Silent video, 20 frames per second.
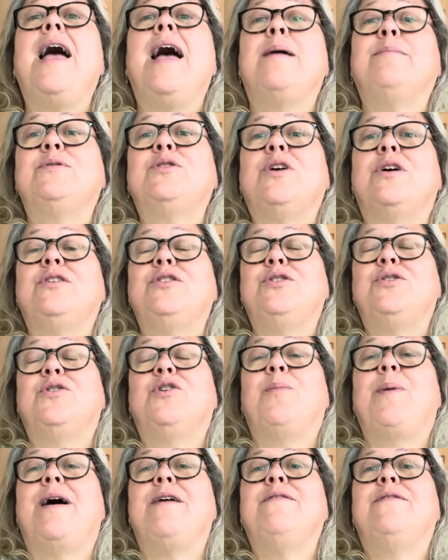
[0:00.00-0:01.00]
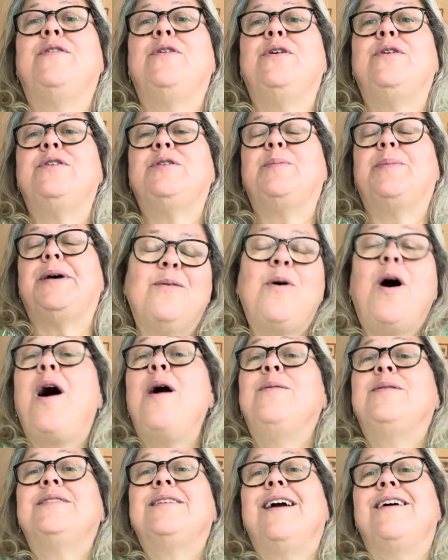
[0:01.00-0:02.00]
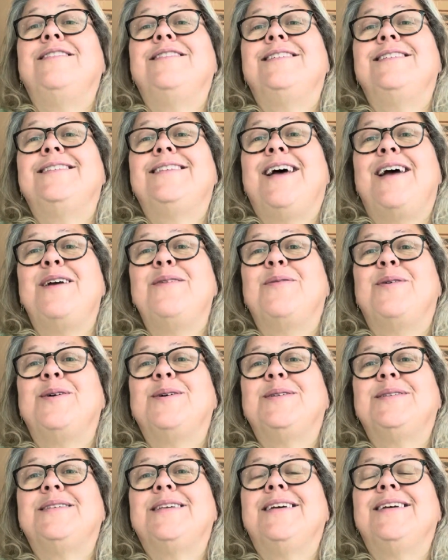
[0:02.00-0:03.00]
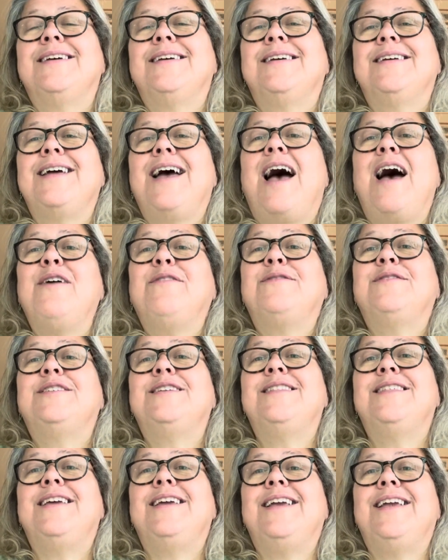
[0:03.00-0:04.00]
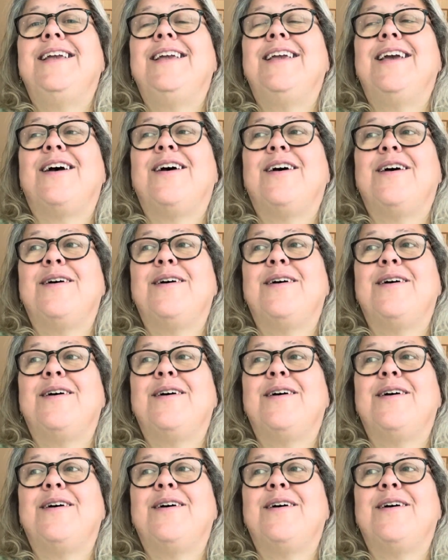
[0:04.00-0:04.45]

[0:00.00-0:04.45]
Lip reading: going to talk about food, but what I was going to say was, after the